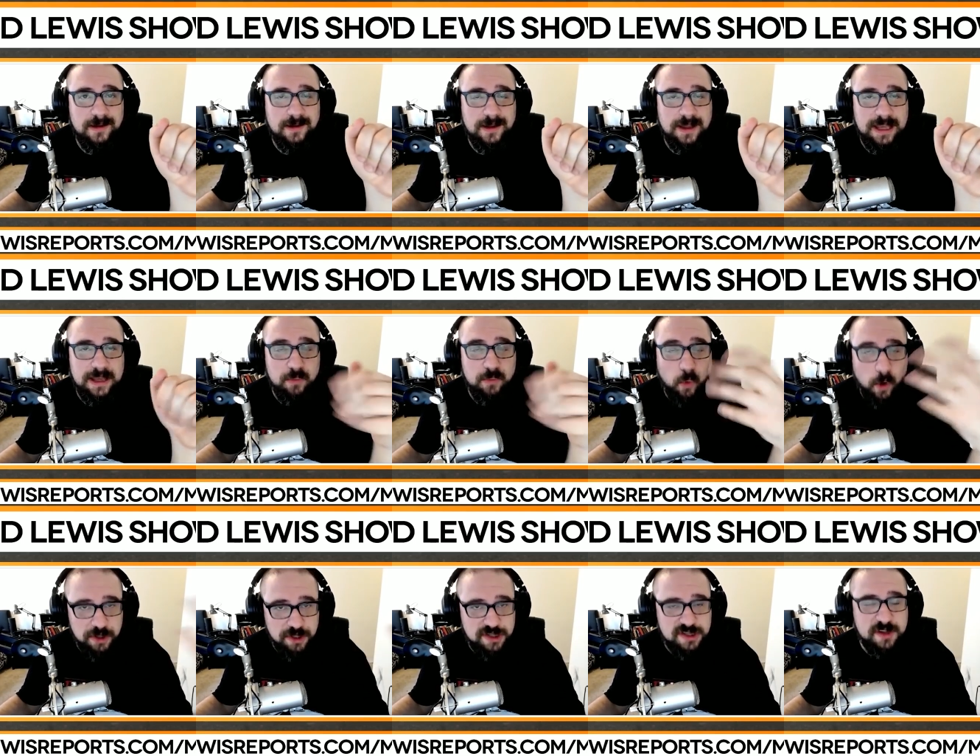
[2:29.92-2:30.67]
He
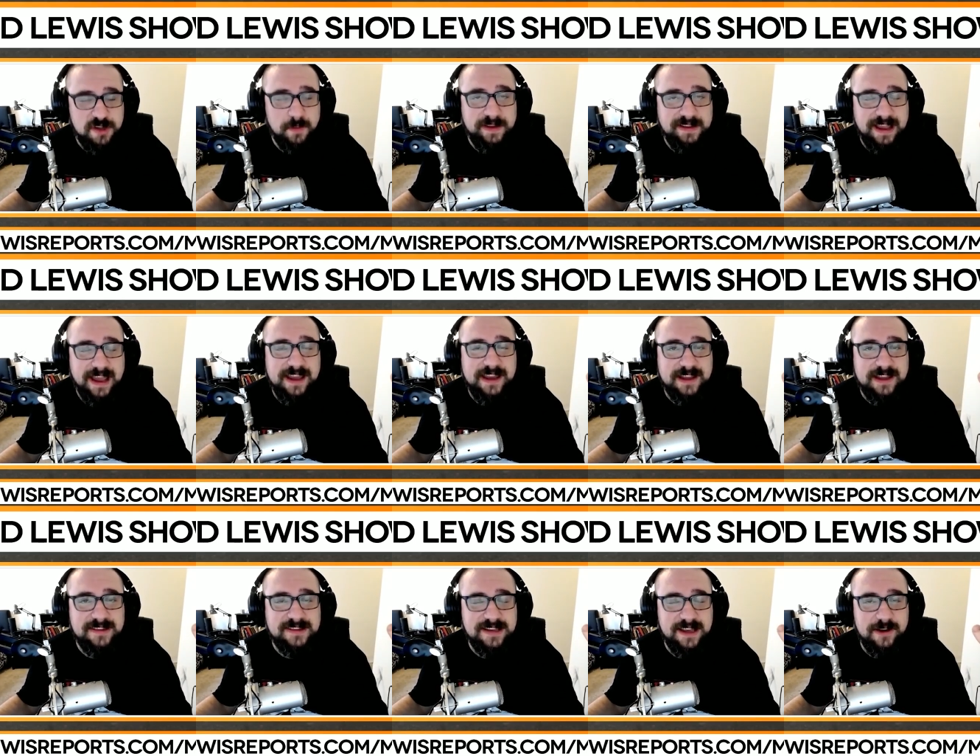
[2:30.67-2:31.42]
wants to be
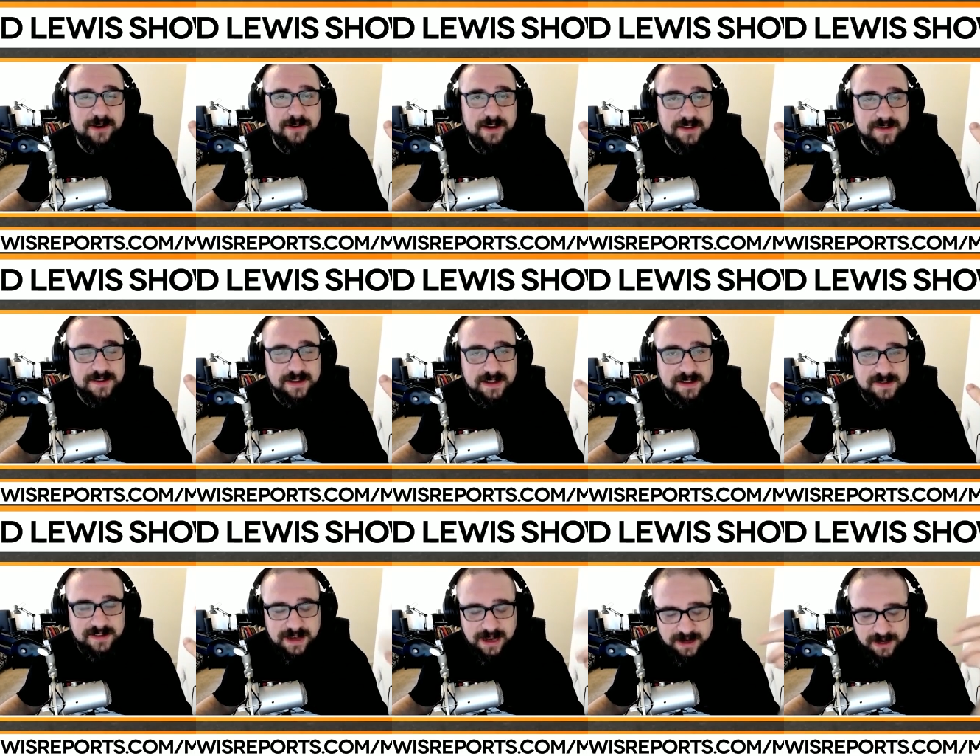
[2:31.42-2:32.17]
taken seriously
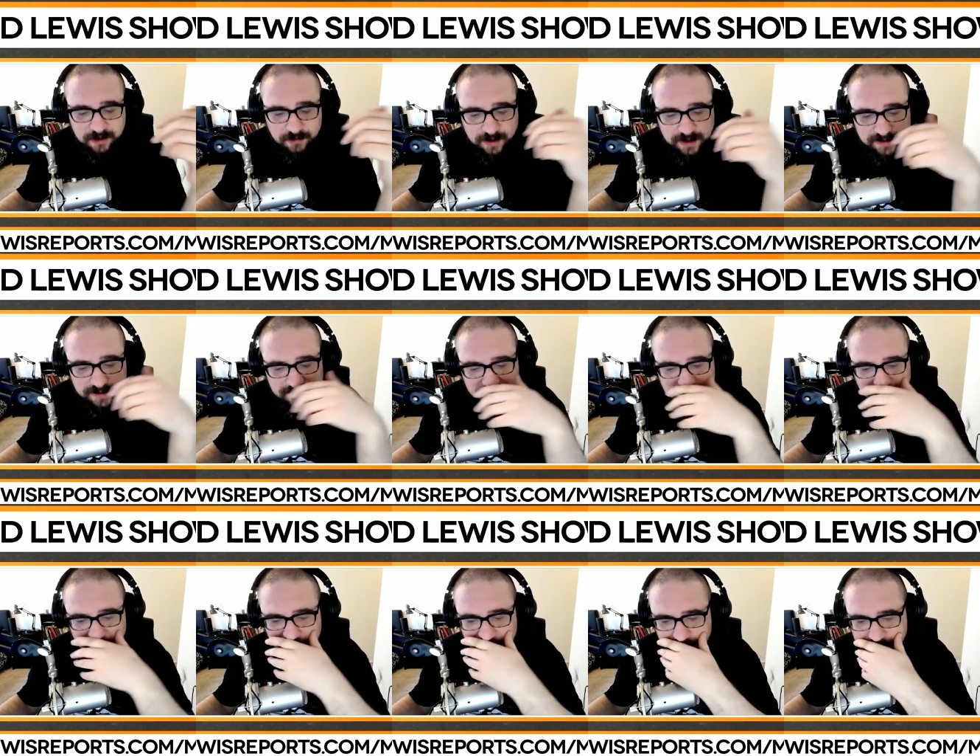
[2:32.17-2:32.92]
as an
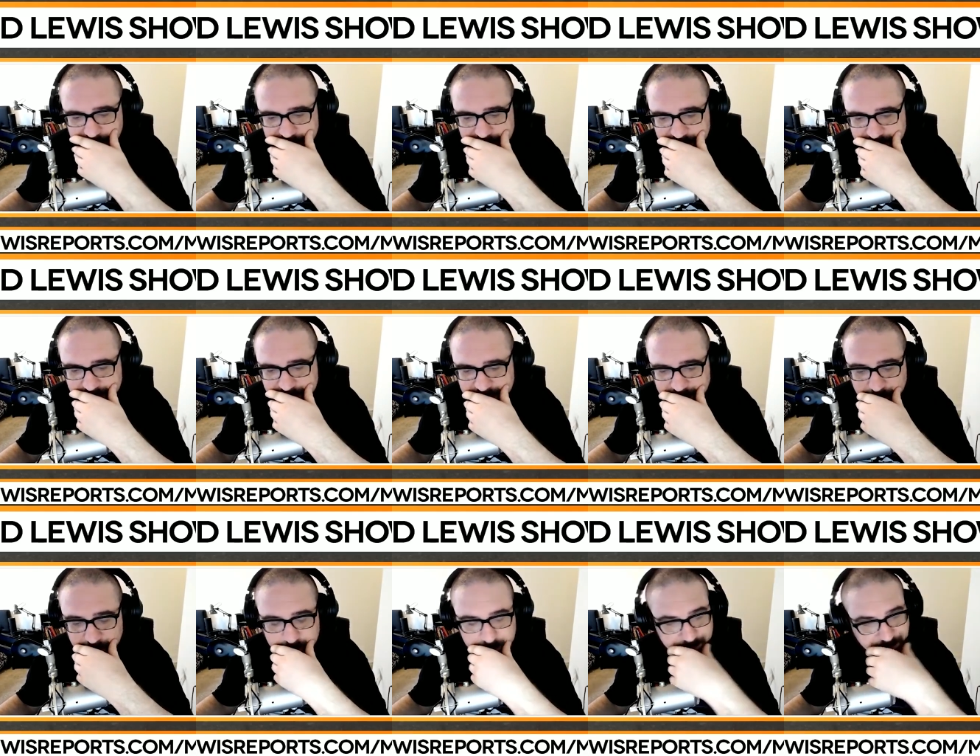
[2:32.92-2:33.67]
anti-racism strategist.
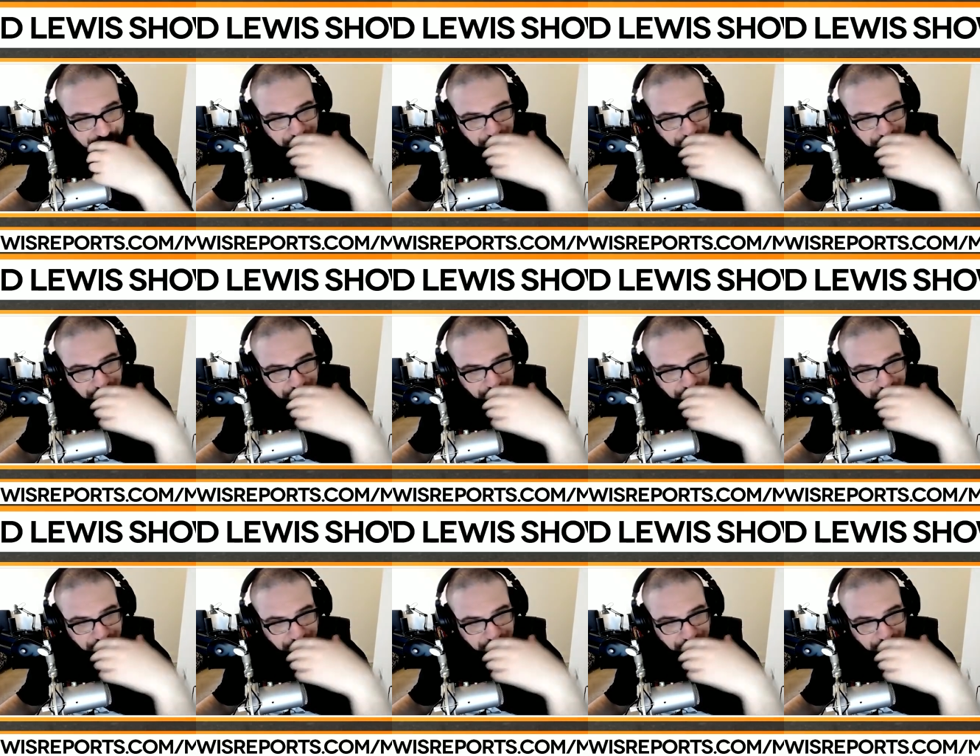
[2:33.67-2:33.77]
Now,